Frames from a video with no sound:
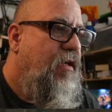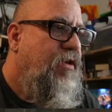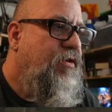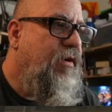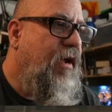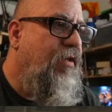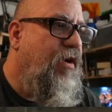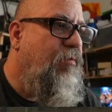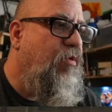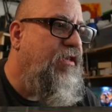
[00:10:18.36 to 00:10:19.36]
So now they're
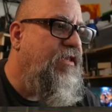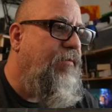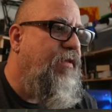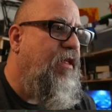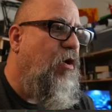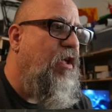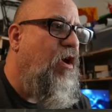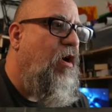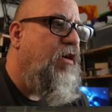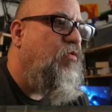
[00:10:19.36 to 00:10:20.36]
going to put something that only
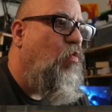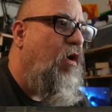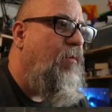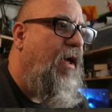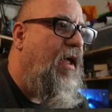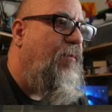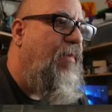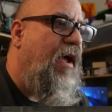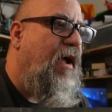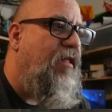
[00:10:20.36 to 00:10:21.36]
costs 1 mana
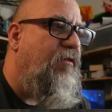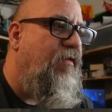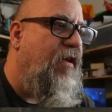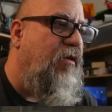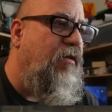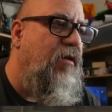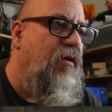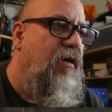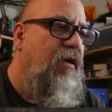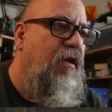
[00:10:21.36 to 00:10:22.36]
back on the field.
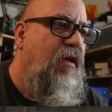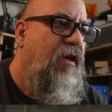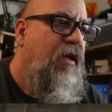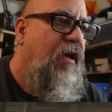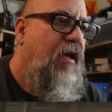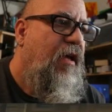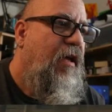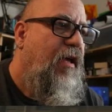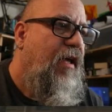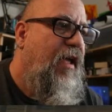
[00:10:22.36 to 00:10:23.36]

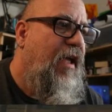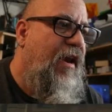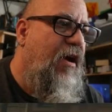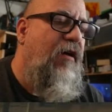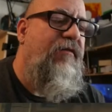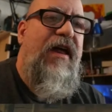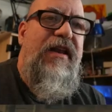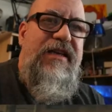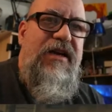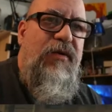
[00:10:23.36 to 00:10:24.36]
And now I've got to
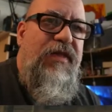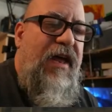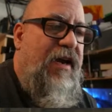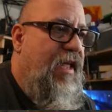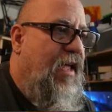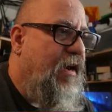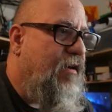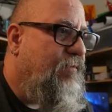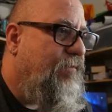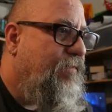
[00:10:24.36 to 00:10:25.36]
deal with that again.
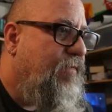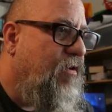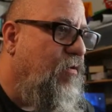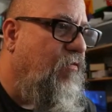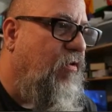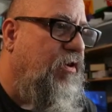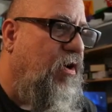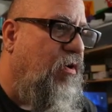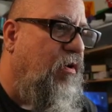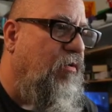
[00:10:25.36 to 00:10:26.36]
Doom
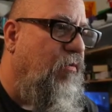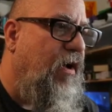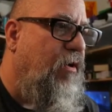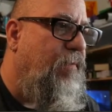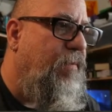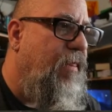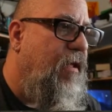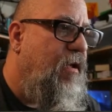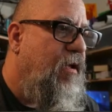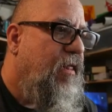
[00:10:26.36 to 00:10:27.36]
Foretold. Well,
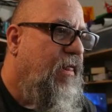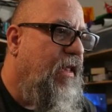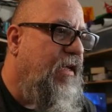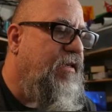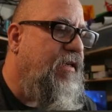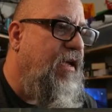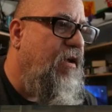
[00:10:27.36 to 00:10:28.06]
let's get